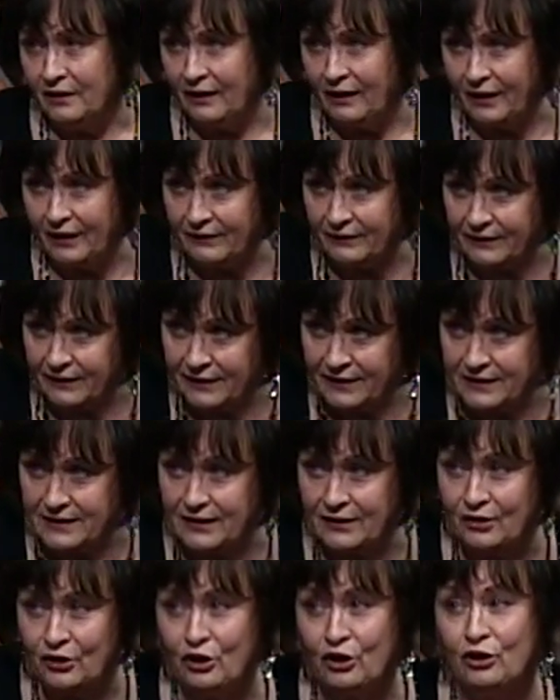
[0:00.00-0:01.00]
and things
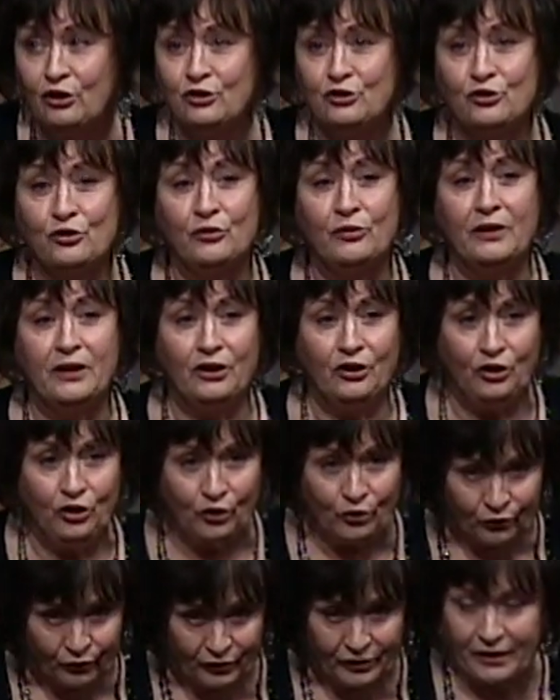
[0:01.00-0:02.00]
in the culture than
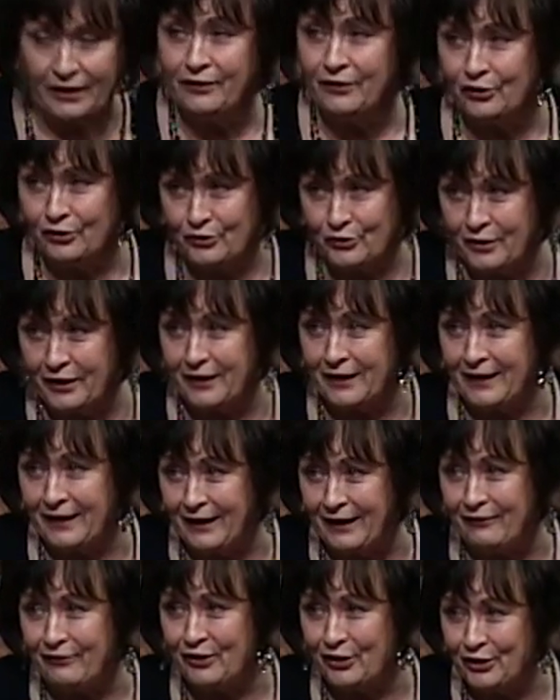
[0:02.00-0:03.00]
you think they're trying to
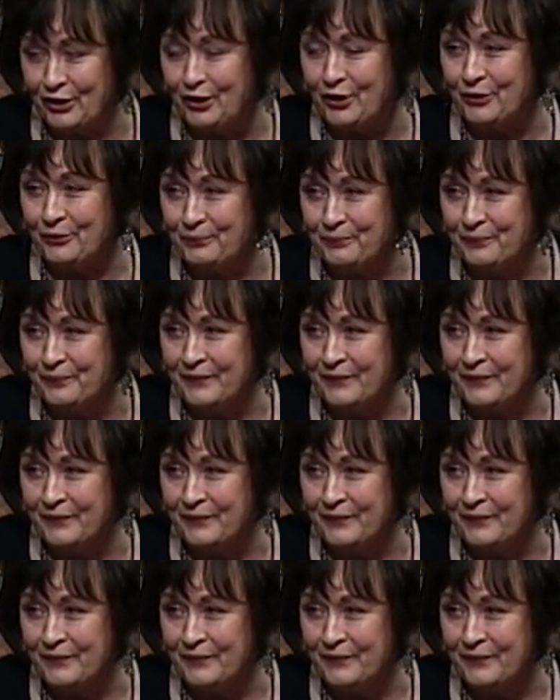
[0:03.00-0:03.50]
have on you.